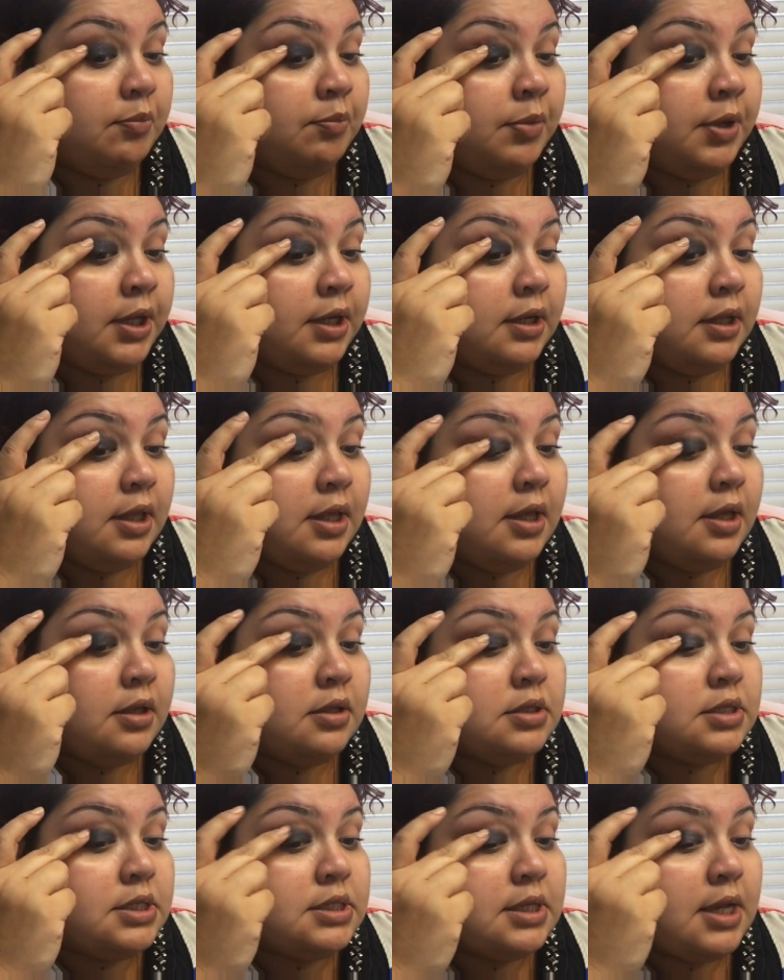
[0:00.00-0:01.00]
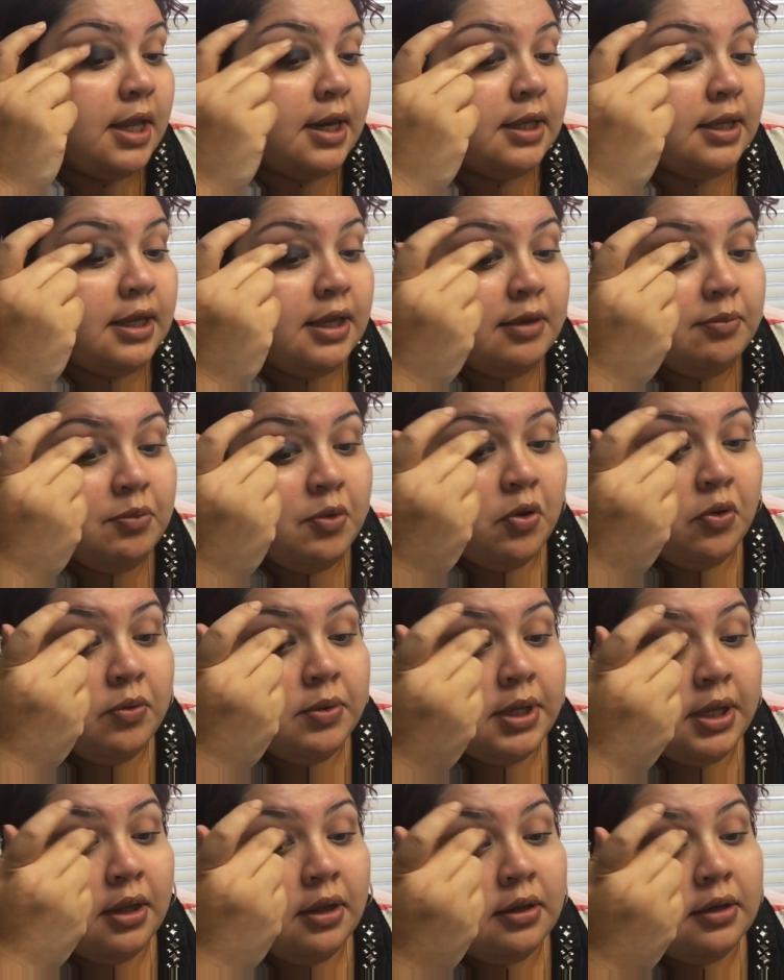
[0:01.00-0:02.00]
But just gotta keep
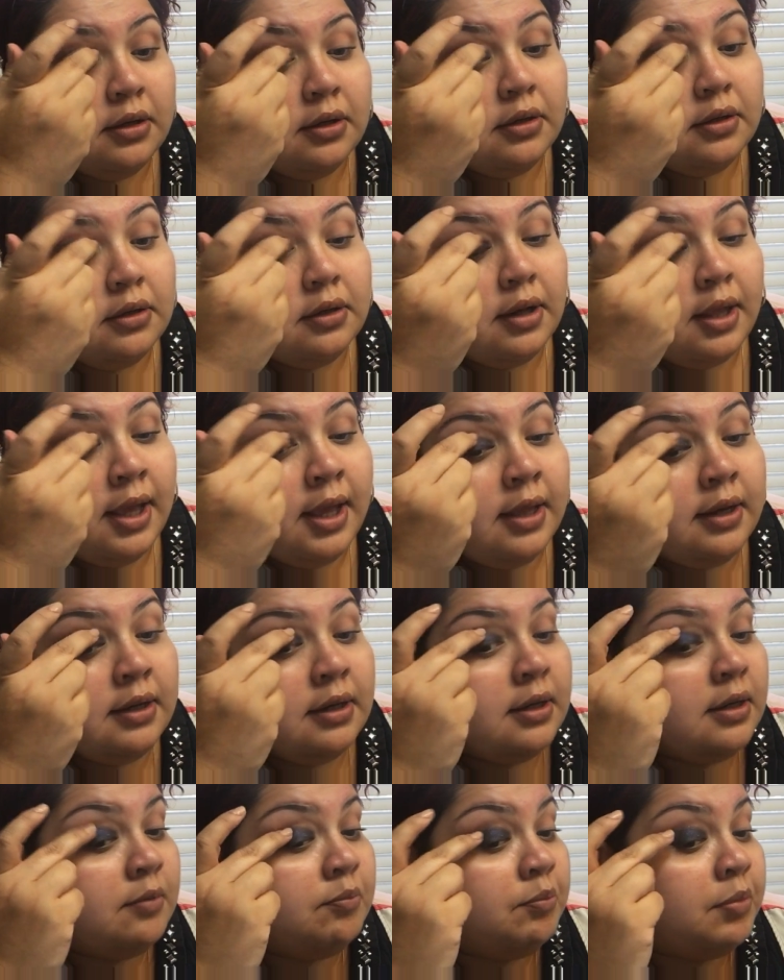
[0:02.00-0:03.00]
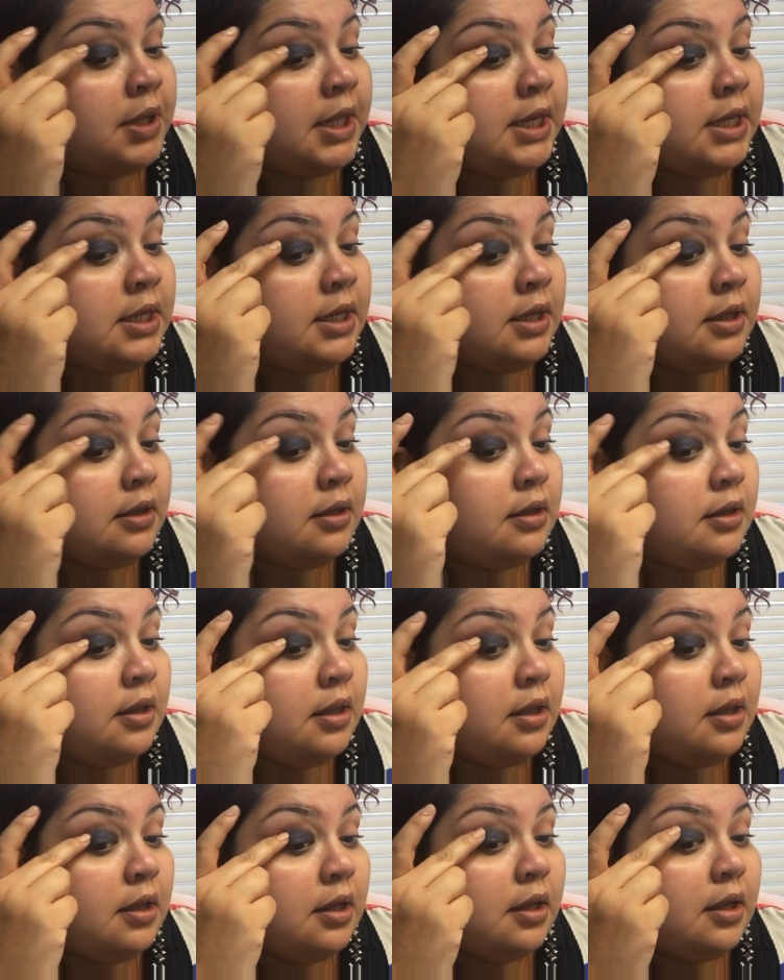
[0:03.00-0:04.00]
going on at it and blending
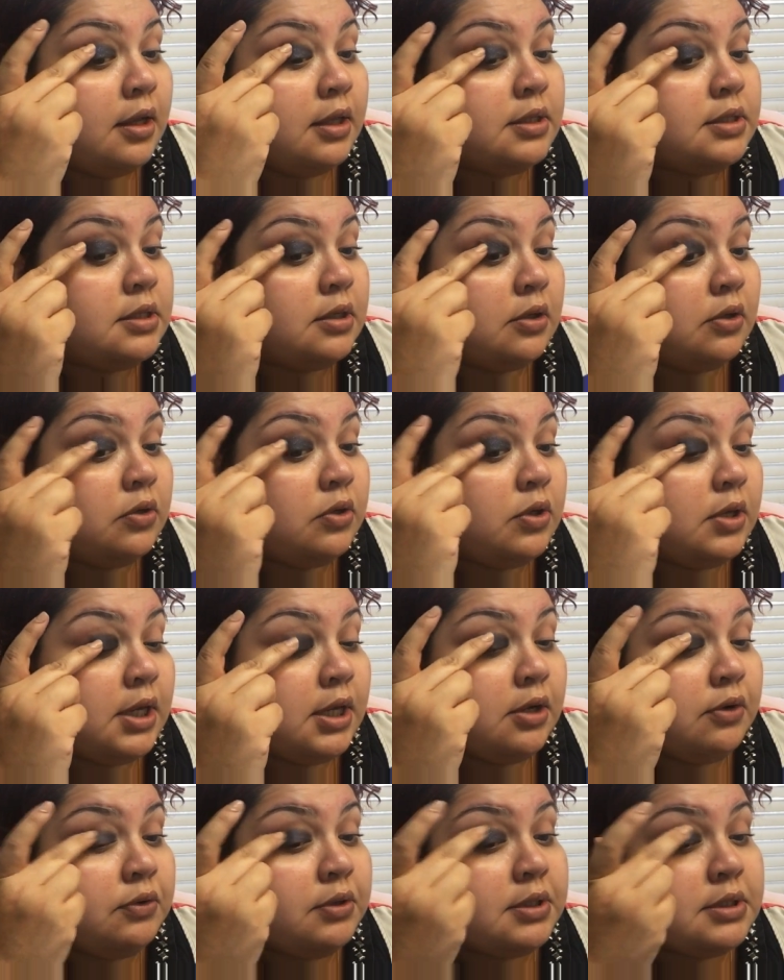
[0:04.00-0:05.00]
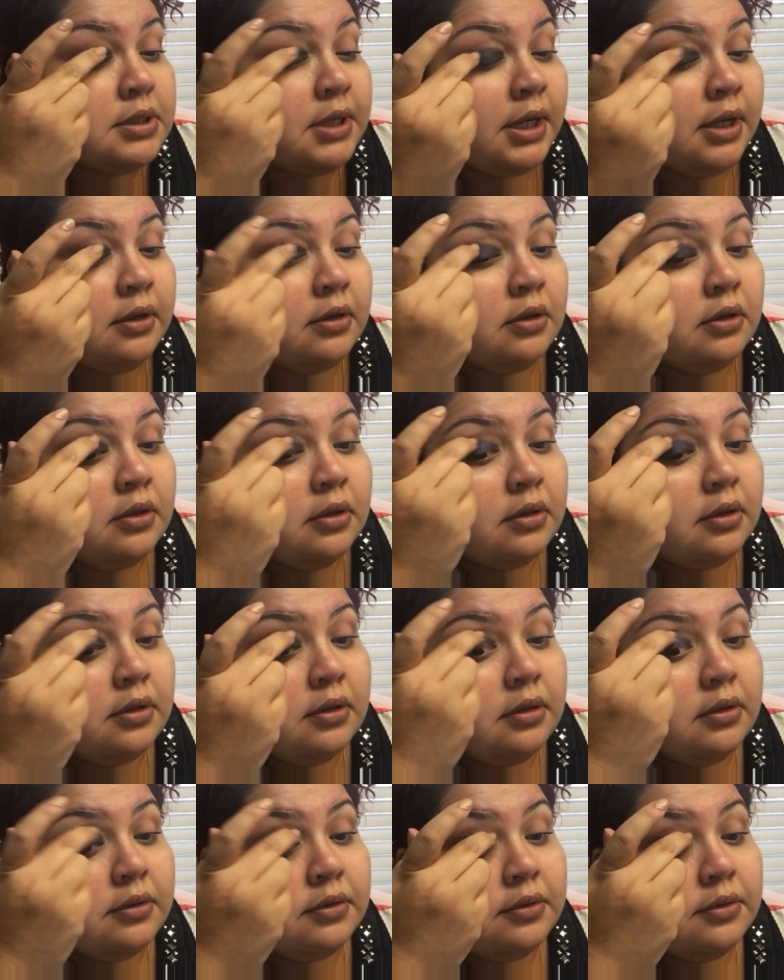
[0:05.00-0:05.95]
until you get your desired look.